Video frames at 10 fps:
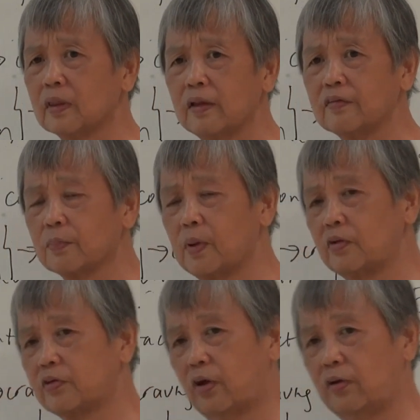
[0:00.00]
things may
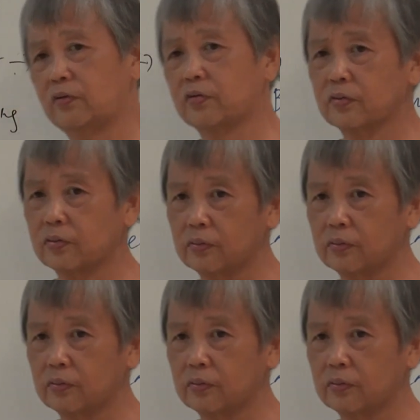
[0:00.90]
change.